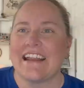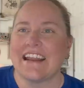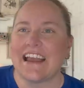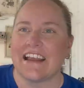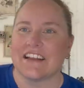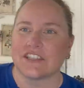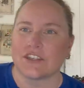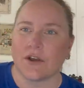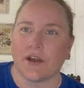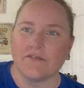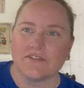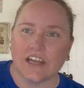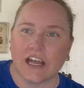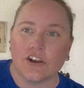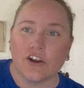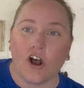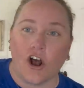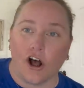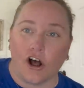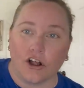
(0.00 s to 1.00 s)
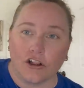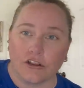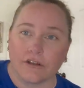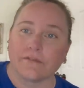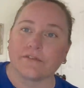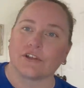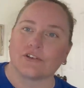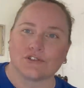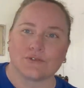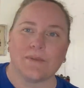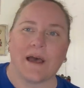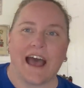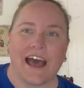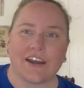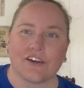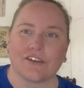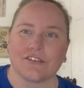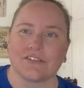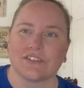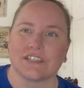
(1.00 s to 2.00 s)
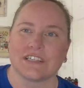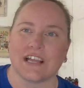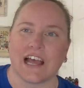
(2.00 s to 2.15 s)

And so I've done all of those patterns.